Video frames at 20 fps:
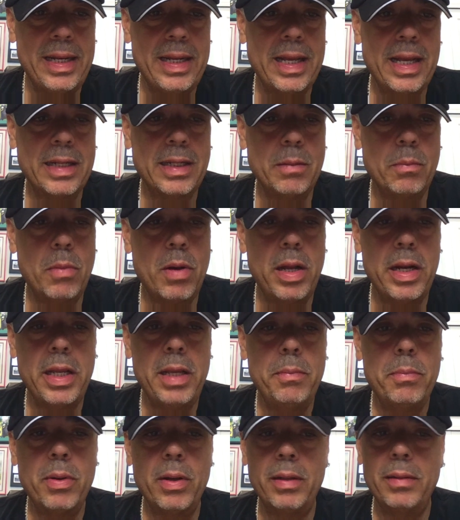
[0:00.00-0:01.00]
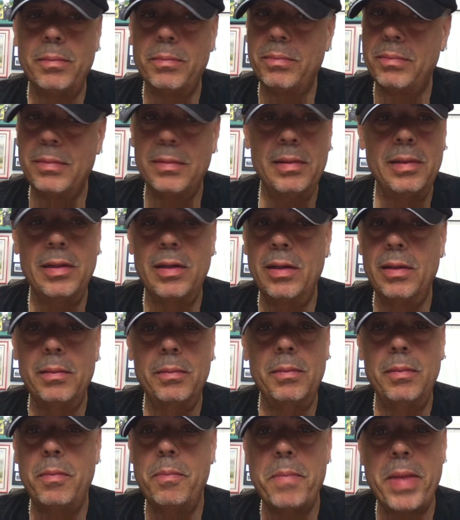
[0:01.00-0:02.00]
get the money, but
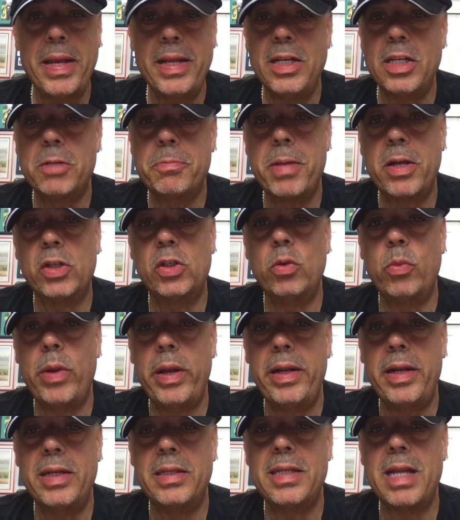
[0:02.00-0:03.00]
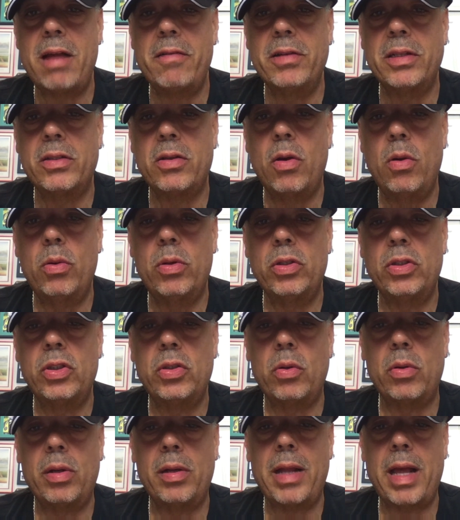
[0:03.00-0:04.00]
maiden special weight at Saratoga
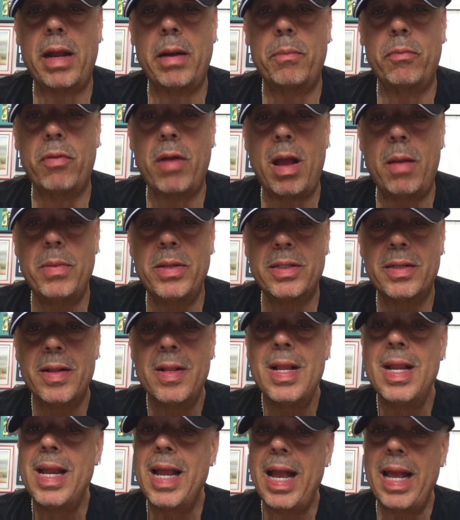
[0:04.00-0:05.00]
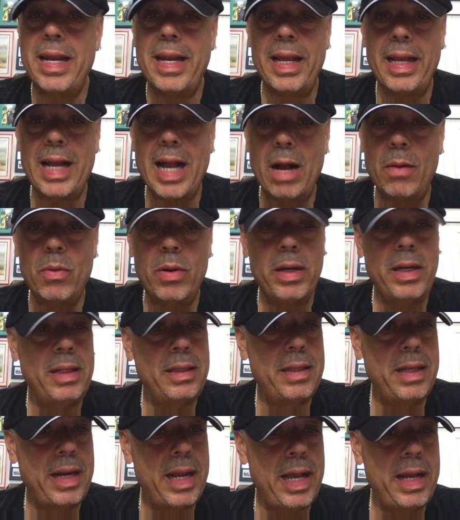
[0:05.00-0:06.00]
showed a lot of promise. And they got one in
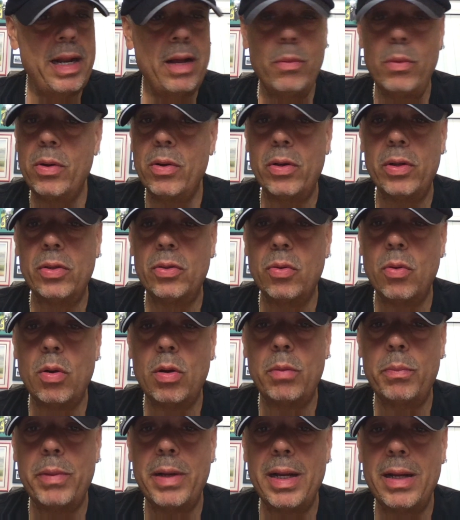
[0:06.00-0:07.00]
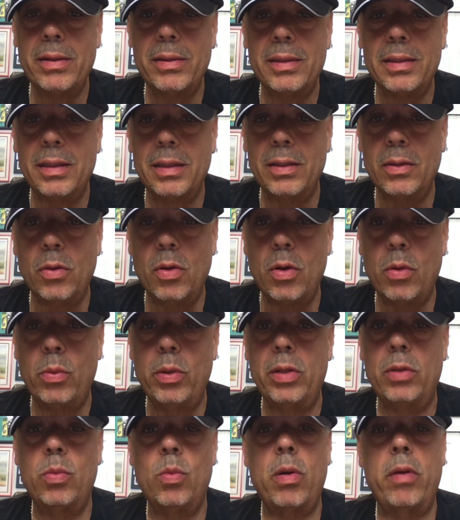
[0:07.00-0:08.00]
today that we're going to talk about, along
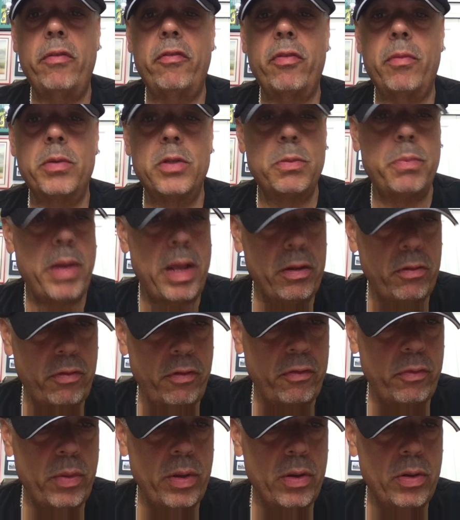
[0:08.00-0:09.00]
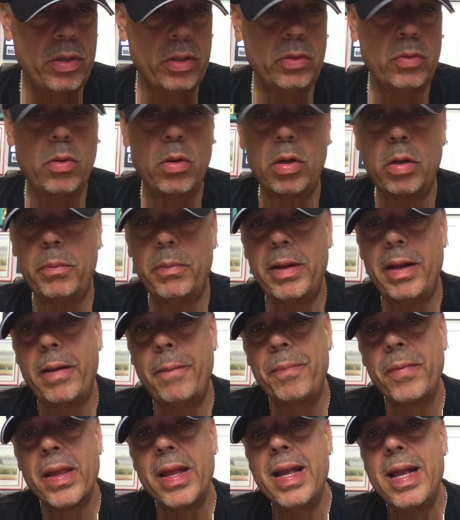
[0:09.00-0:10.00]
with one from Spencer's we're going to talk
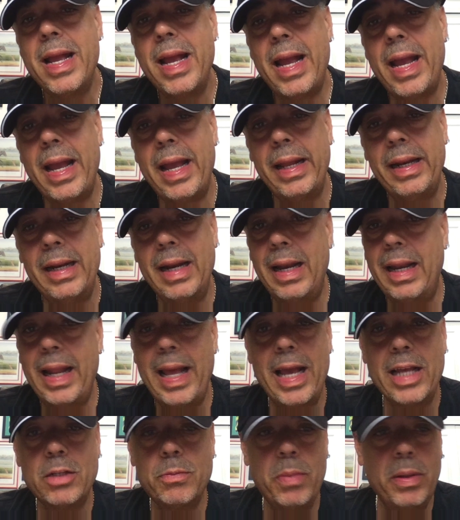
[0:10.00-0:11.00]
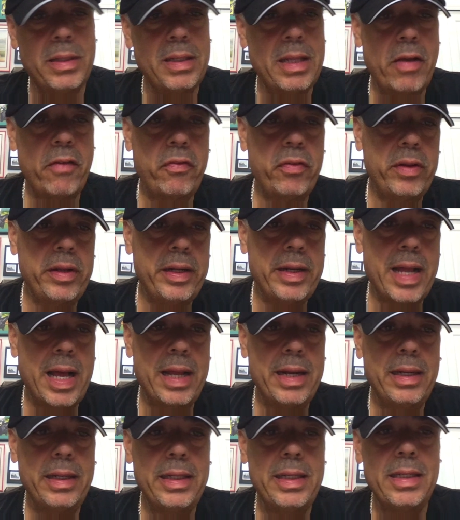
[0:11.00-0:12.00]
about. And last but definitely
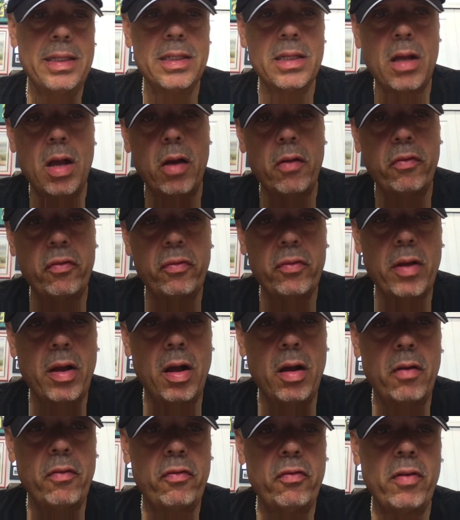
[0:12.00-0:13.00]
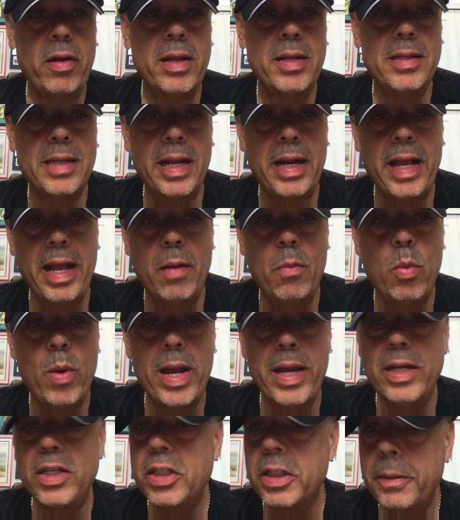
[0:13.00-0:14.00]
not least, our friends at
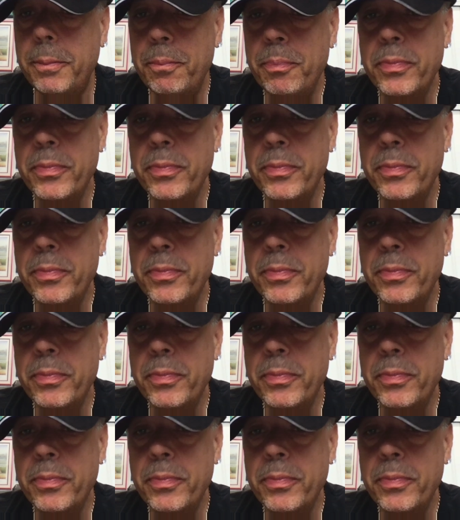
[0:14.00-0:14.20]
AmWager,